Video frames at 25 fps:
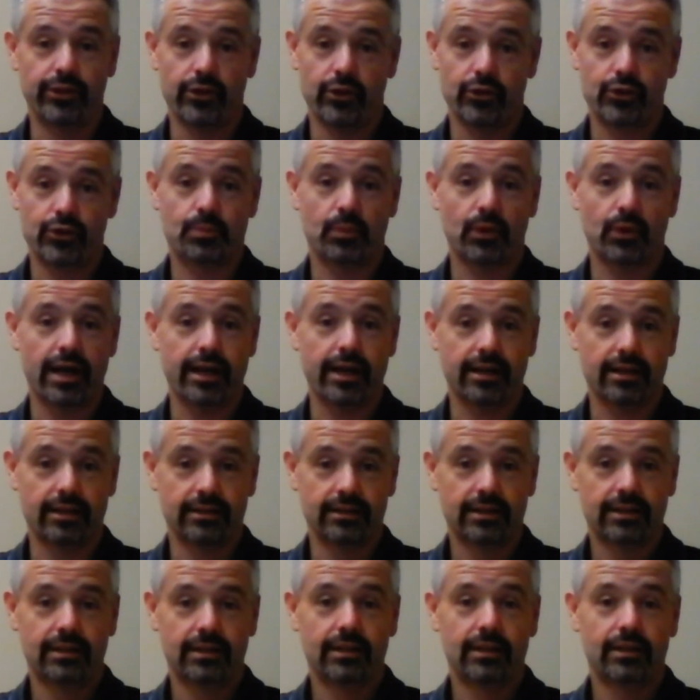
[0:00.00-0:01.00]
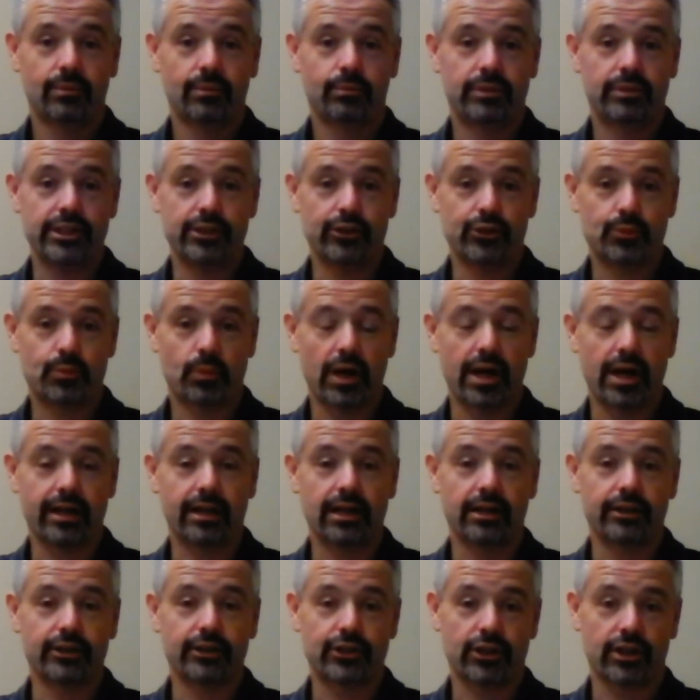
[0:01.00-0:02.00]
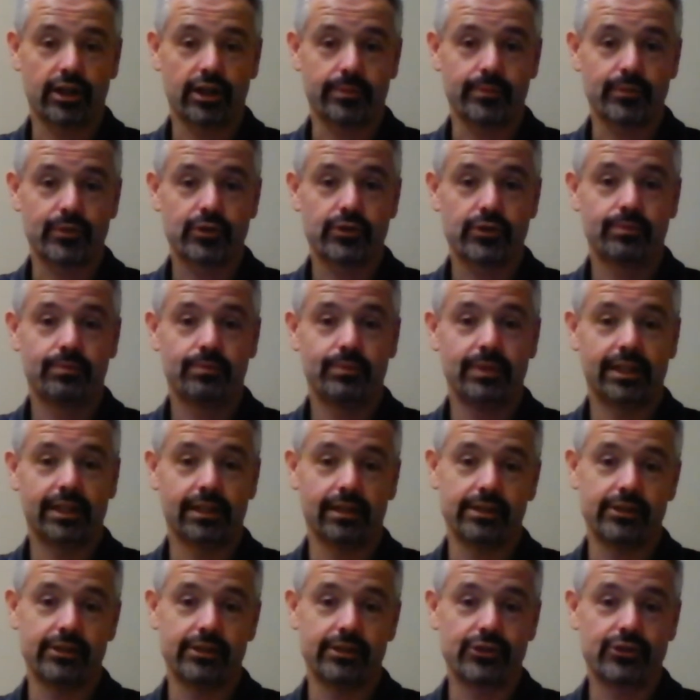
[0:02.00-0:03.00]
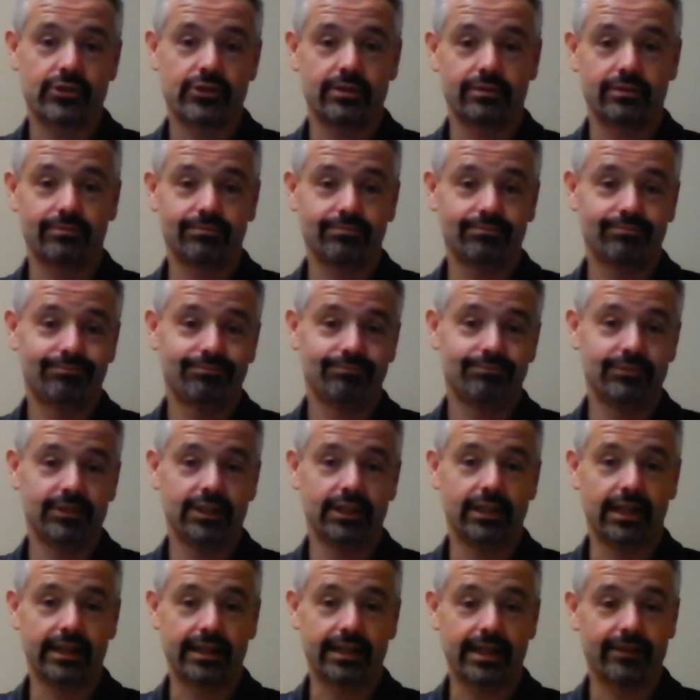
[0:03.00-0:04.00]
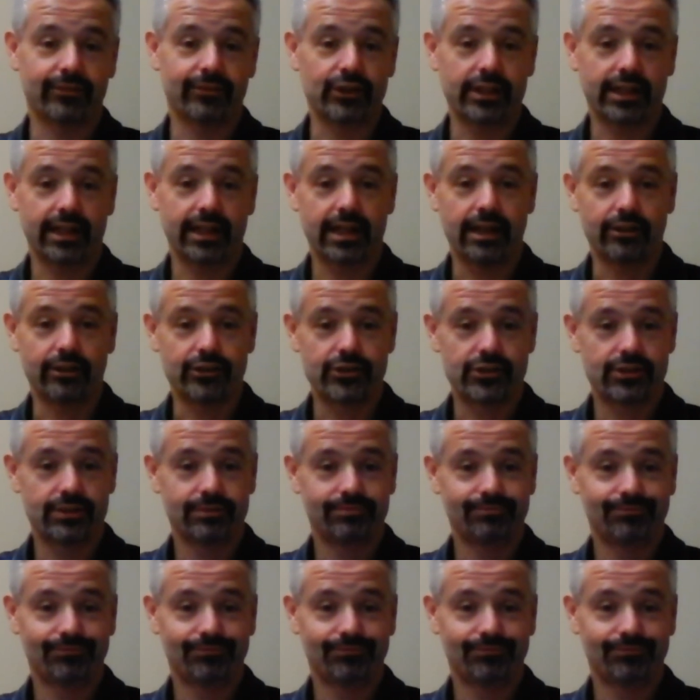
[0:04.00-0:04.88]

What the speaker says: those break. Deals break on terms because you like everything else.